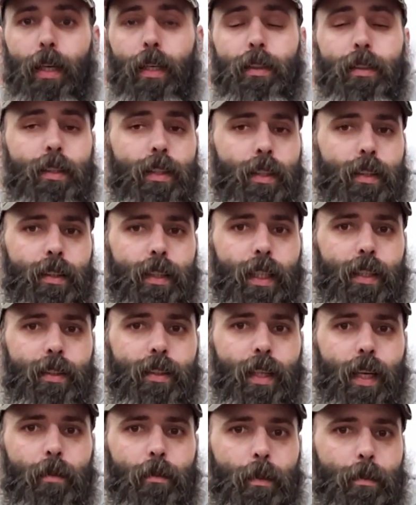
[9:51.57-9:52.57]
until next
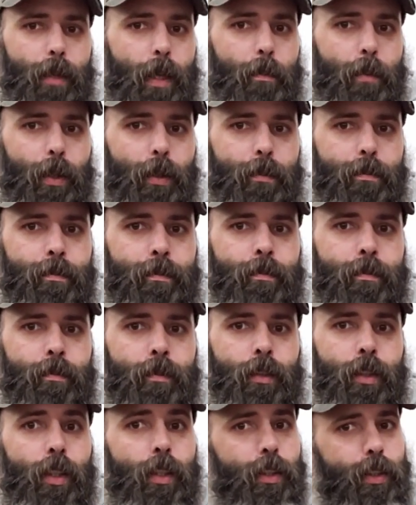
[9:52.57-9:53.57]
time, remember,
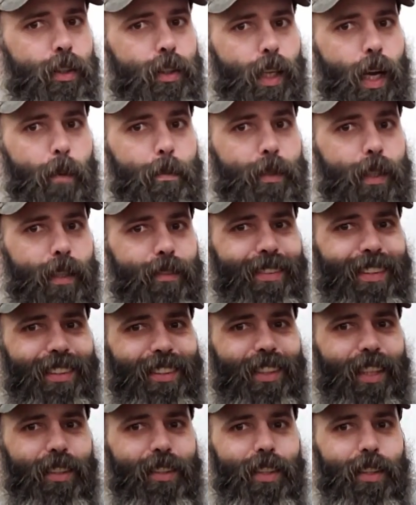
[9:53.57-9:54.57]
shop safety is
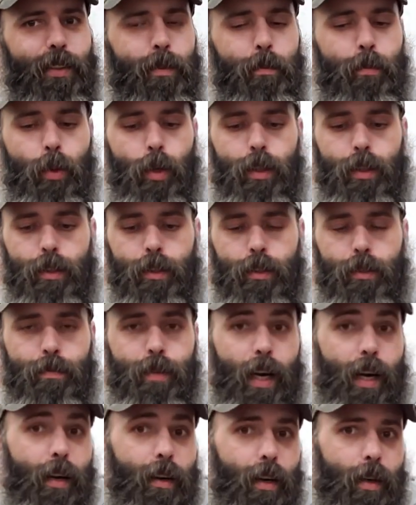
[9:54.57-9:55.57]
just as important as
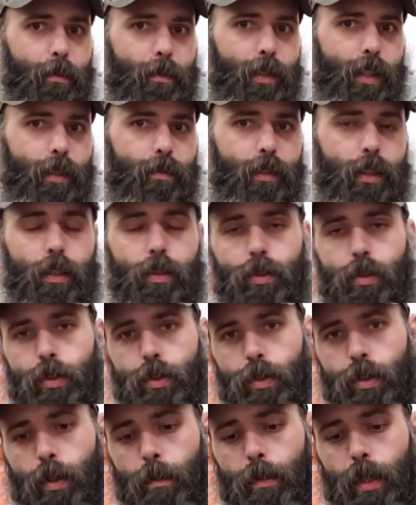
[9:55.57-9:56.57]
firearm safety. You screw
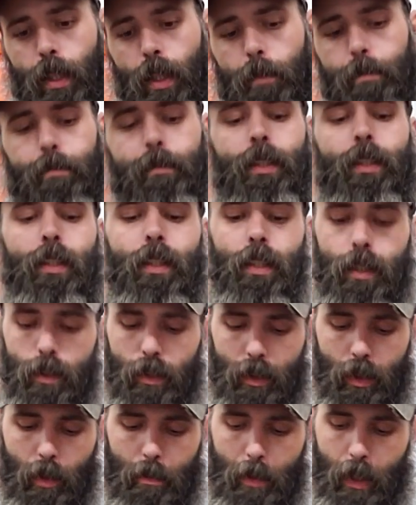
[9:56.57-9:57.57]
something up,
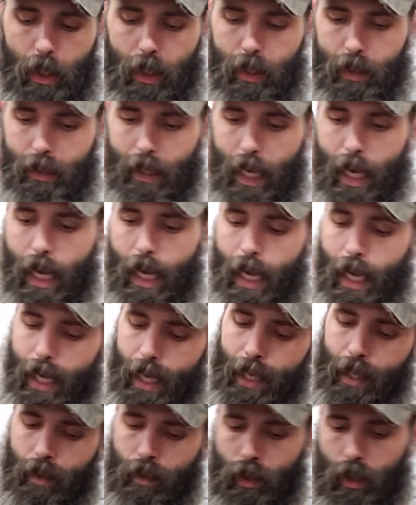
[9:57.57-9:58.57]
somebody could die,
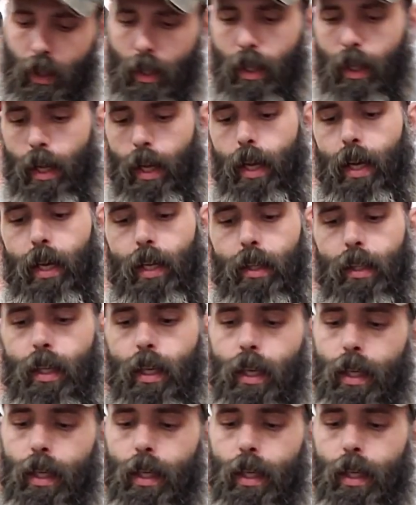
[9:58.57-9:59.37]
and